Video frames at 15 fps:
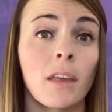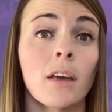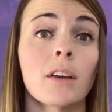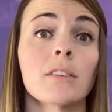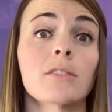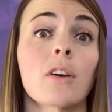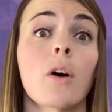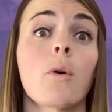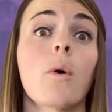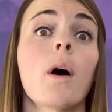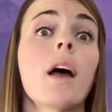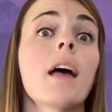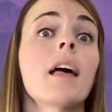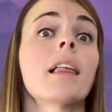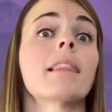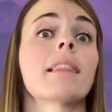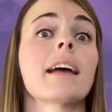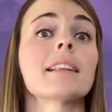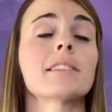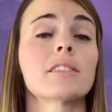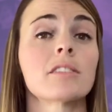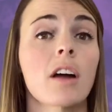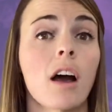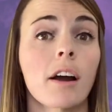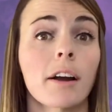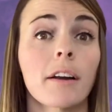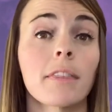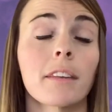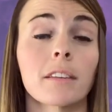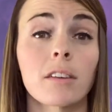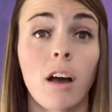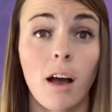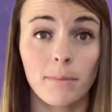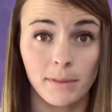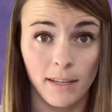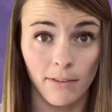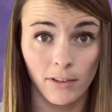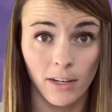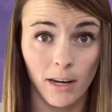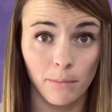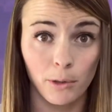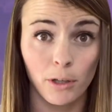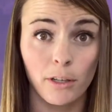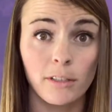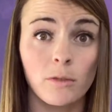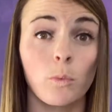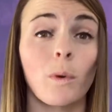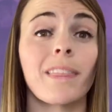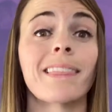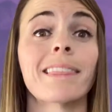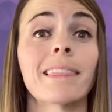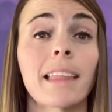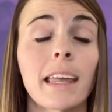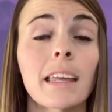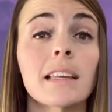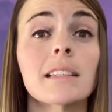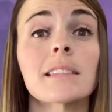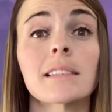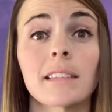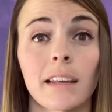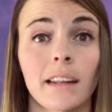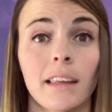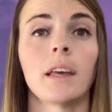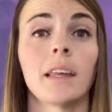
So let's start the top 7 neighborhoods with Layton City.